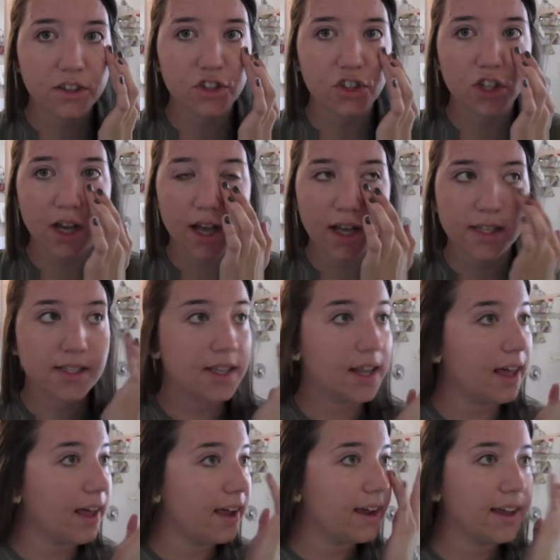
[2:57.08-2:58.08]
Just
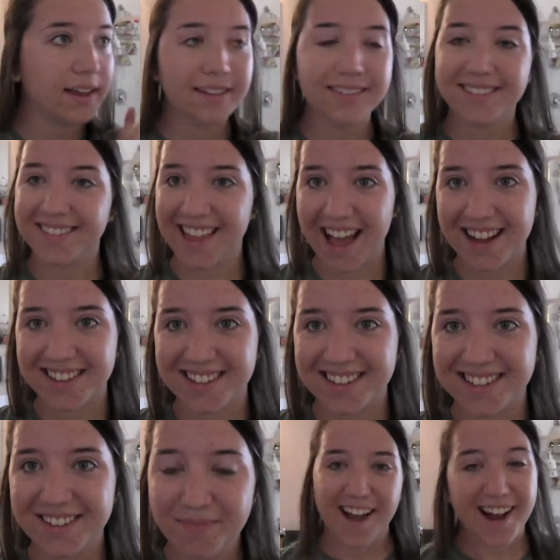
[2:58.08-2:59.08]
like
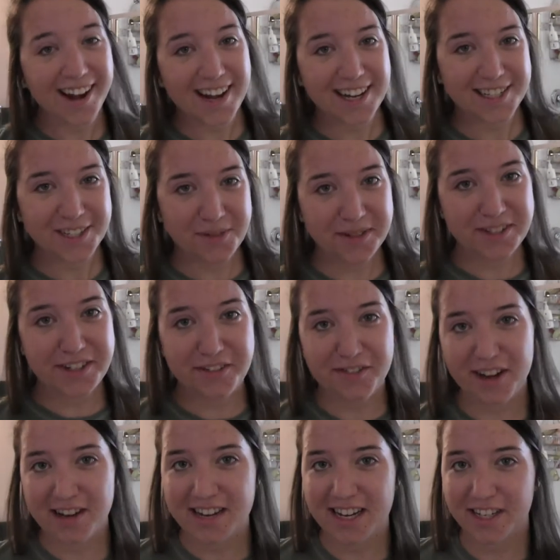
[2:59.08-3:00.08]
that. Alright, so once your
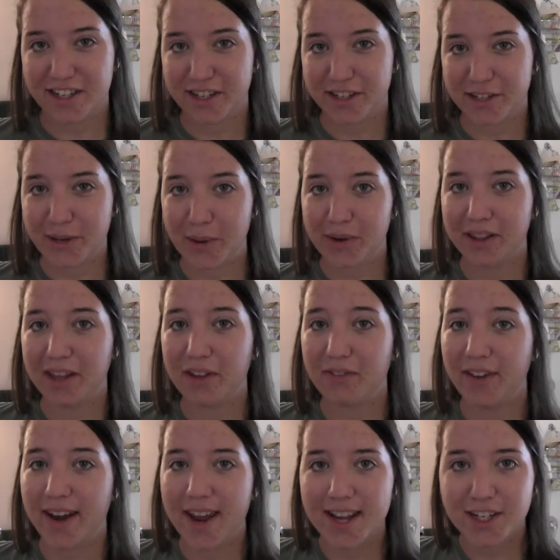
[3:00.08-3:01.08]
foundation is totally
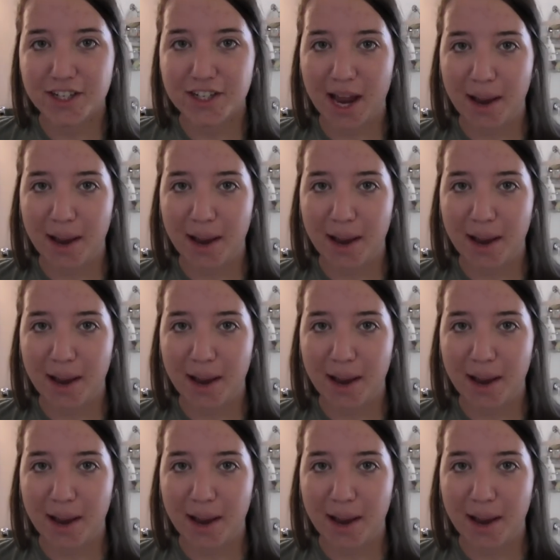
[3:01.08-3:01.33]
finished,